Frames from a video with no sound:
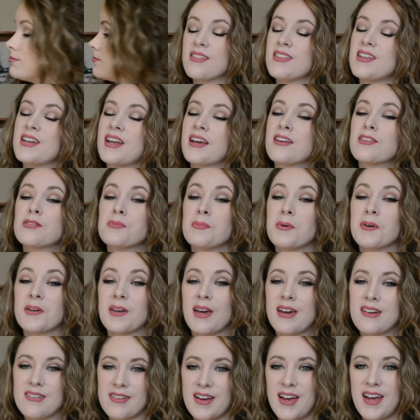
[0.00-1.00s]
The next book
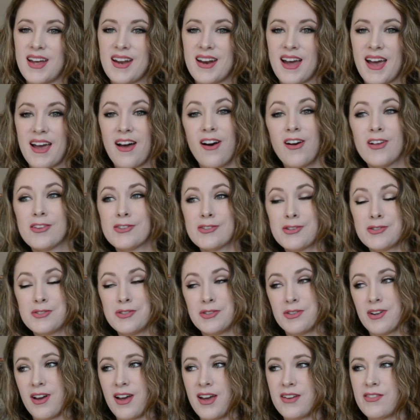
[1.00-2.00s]
I read, I also
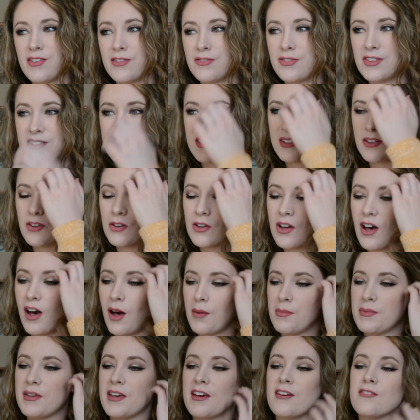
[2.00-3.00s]
do not have a physical
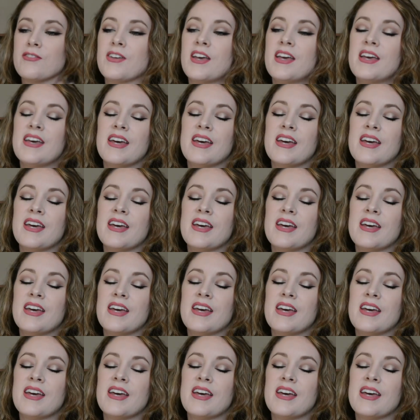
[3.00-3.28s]
copy of,